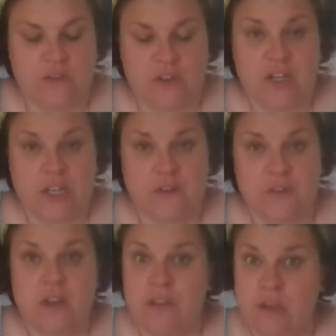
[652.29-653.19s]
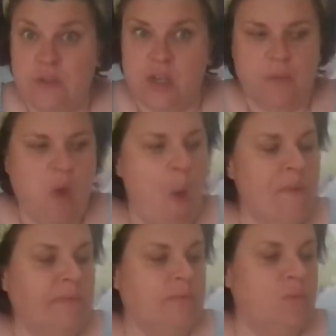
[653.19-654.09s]
Philadelphia, thumbs up,
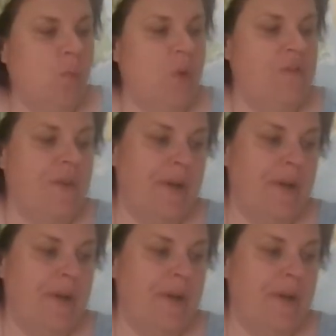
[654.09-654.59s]
with